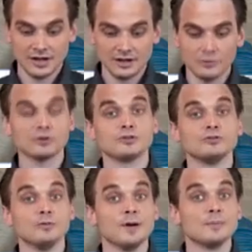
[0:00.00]
in order
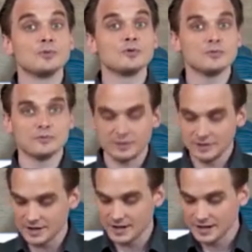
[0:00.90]
to improve
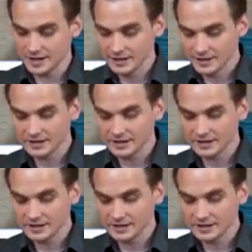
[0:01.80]
the